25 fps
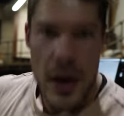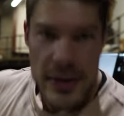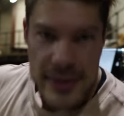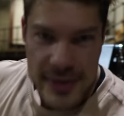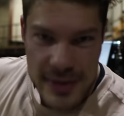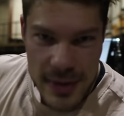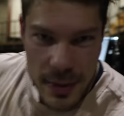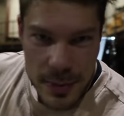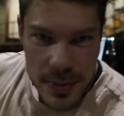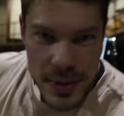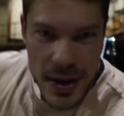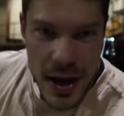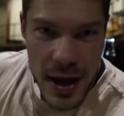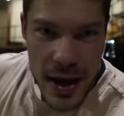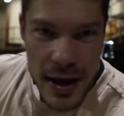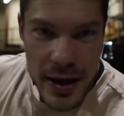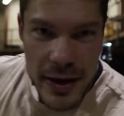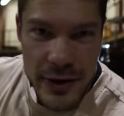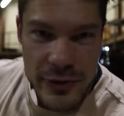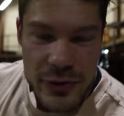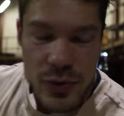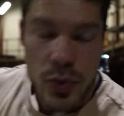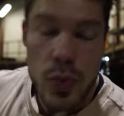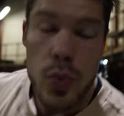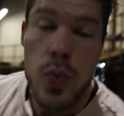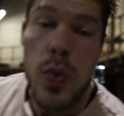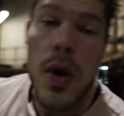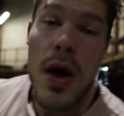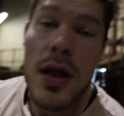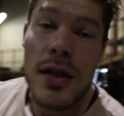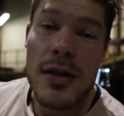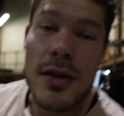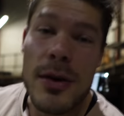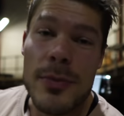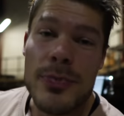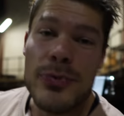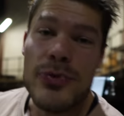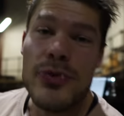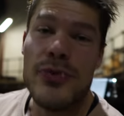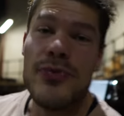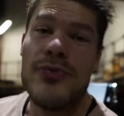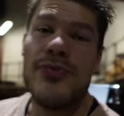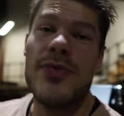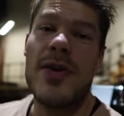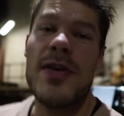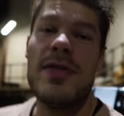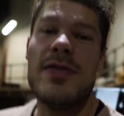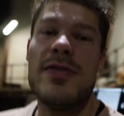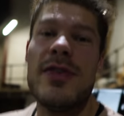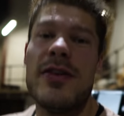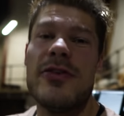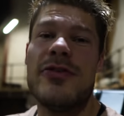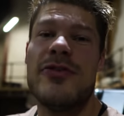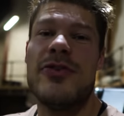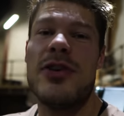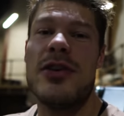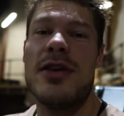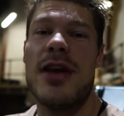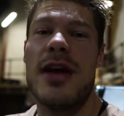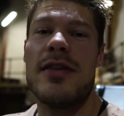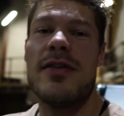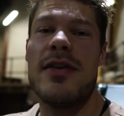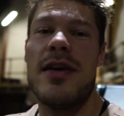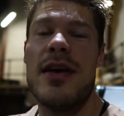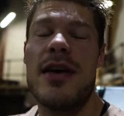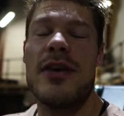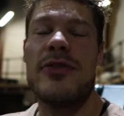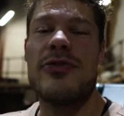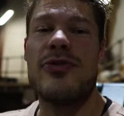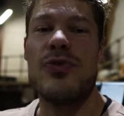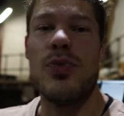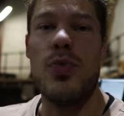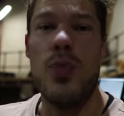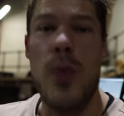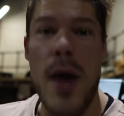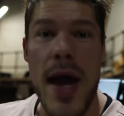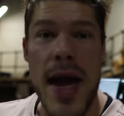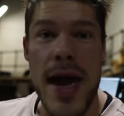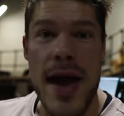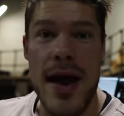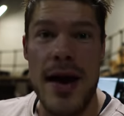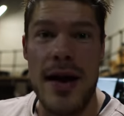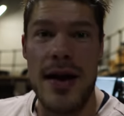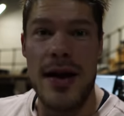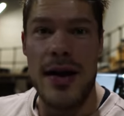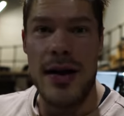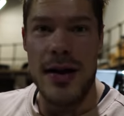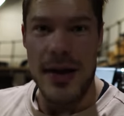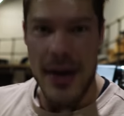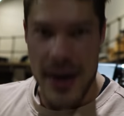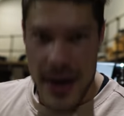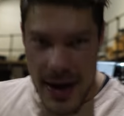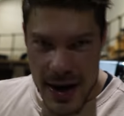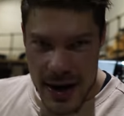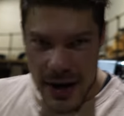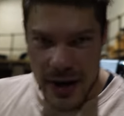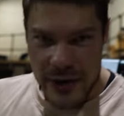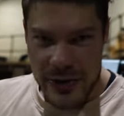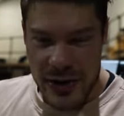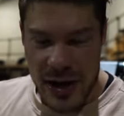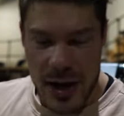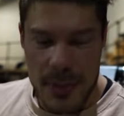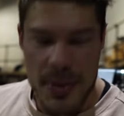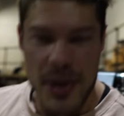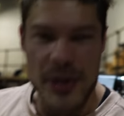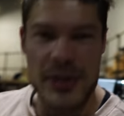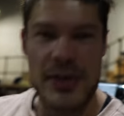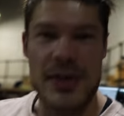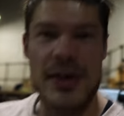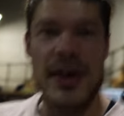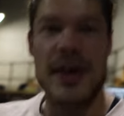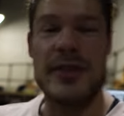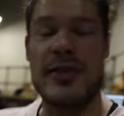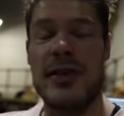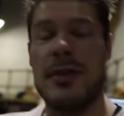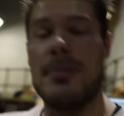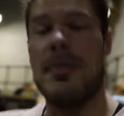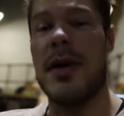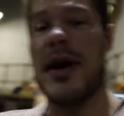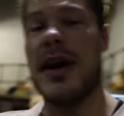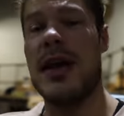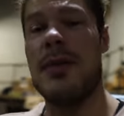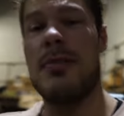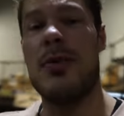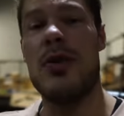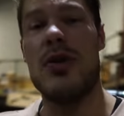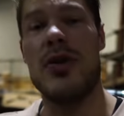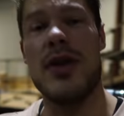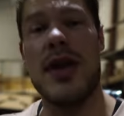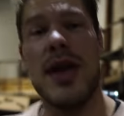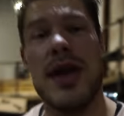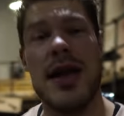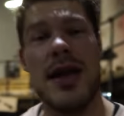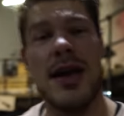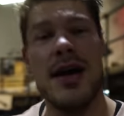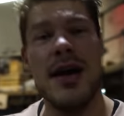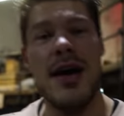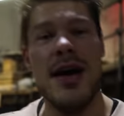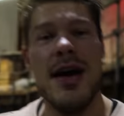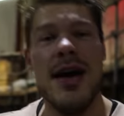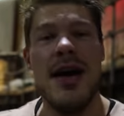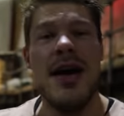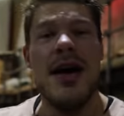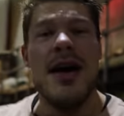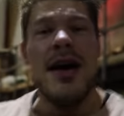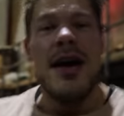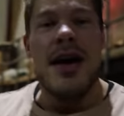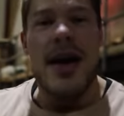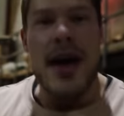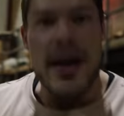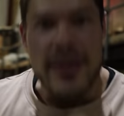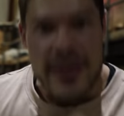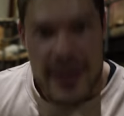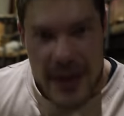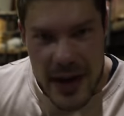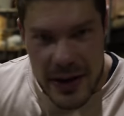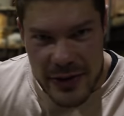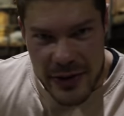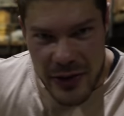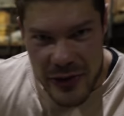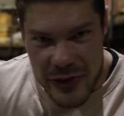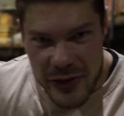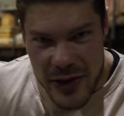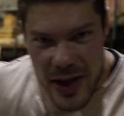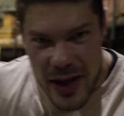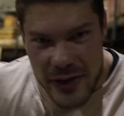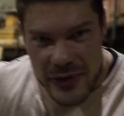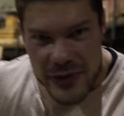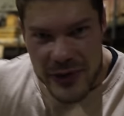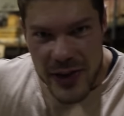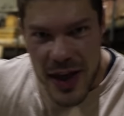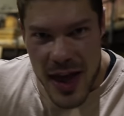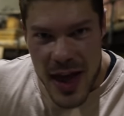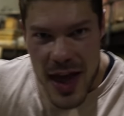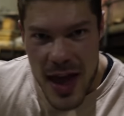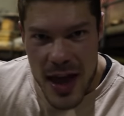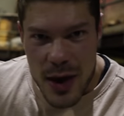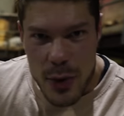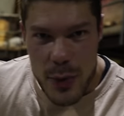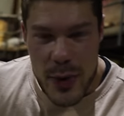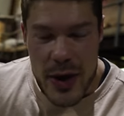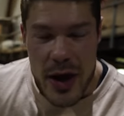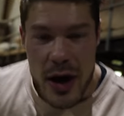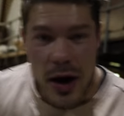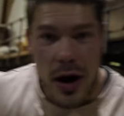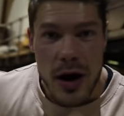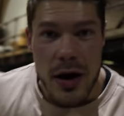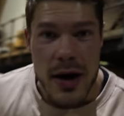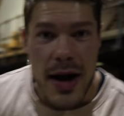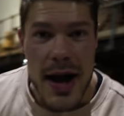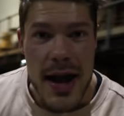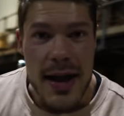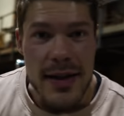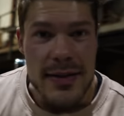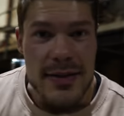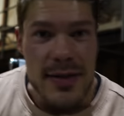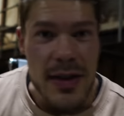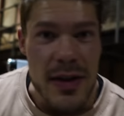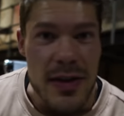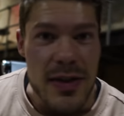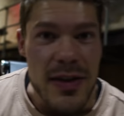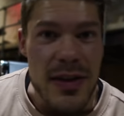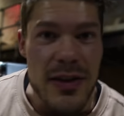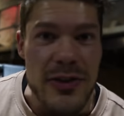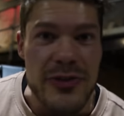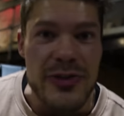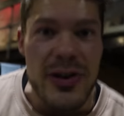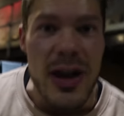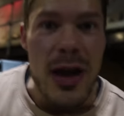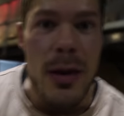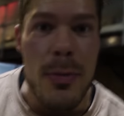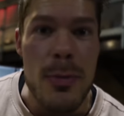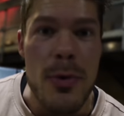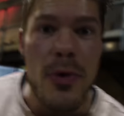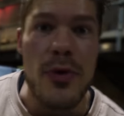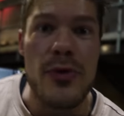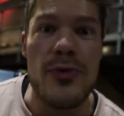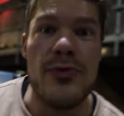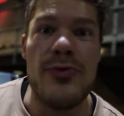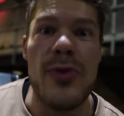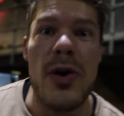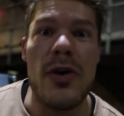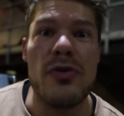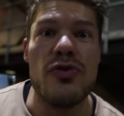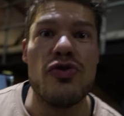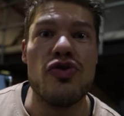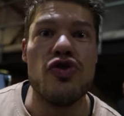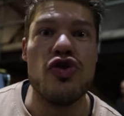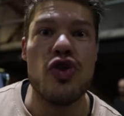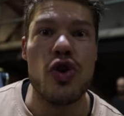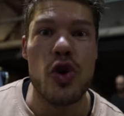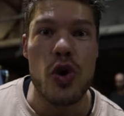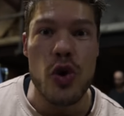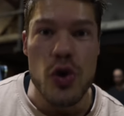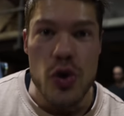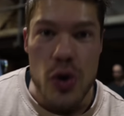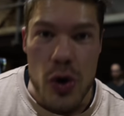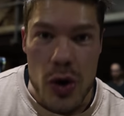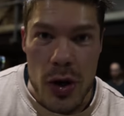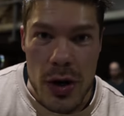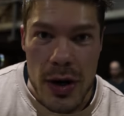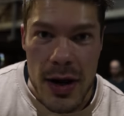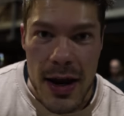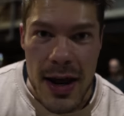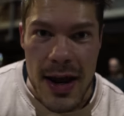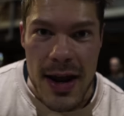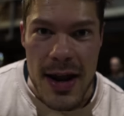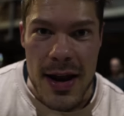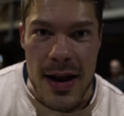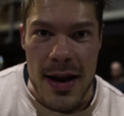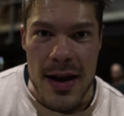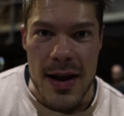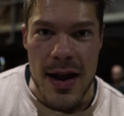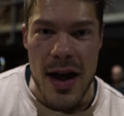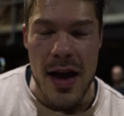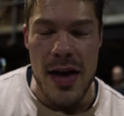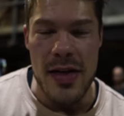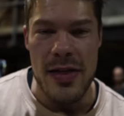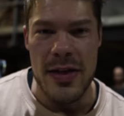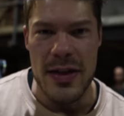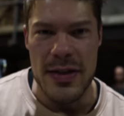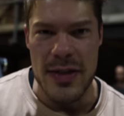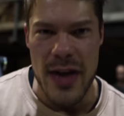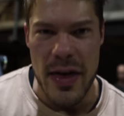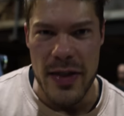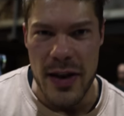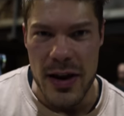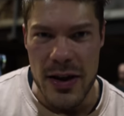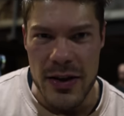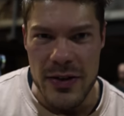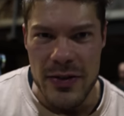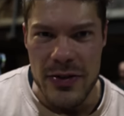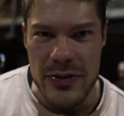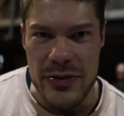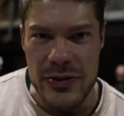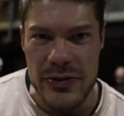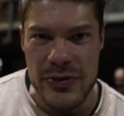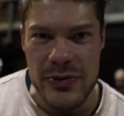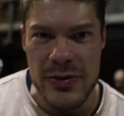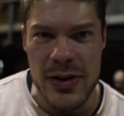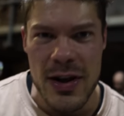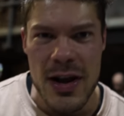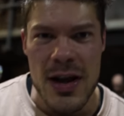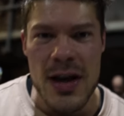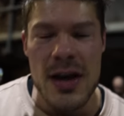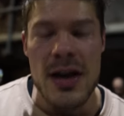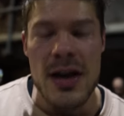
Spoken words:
What's up, guys? Welcome to Vintage Genetics, where it is all about classic bodybuilding. And today's a chest day. We are at the gym Van Drunen in the Netherlands,